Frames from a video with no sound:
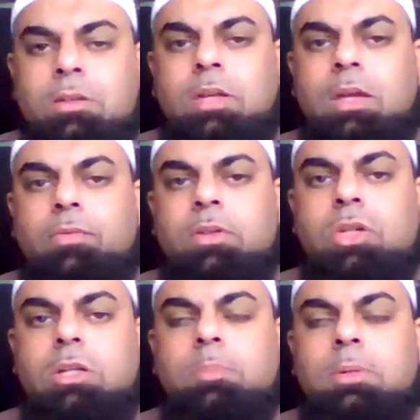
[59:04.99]
day of the
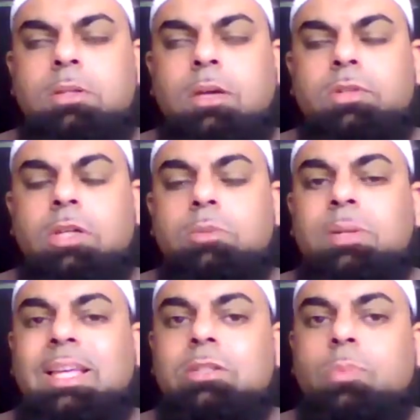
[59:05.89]
judgment, day of
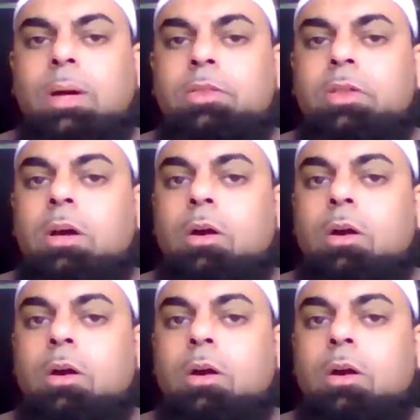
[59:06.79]
judgment is when the